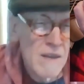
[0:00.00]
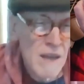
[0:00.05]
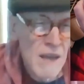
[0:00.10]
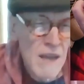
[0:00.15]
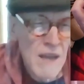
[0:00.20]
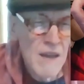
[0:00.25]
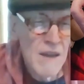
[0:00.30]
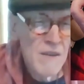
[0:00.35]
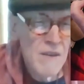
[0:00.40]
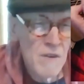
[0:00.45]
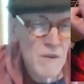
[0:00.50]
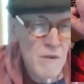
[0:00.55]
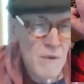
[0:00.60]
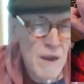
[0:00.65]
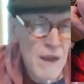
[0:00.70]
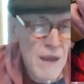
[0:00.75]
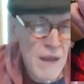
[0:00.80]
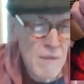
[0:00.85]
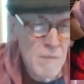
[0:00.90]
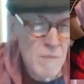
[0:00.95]
and a
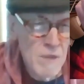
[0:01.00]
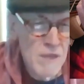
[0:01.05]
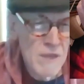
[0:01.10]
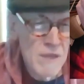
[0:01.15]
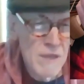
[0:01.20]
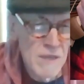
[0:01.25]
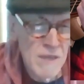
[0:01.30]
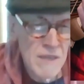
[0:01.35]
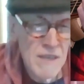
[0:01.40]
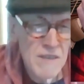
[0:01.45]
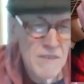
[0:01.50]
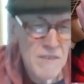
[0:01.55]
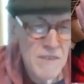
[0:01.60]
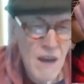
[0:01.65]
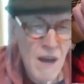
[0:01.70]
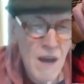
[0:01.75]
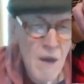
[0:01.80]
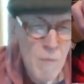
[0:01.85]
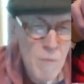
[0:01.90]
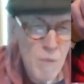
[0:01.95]
rambling guitar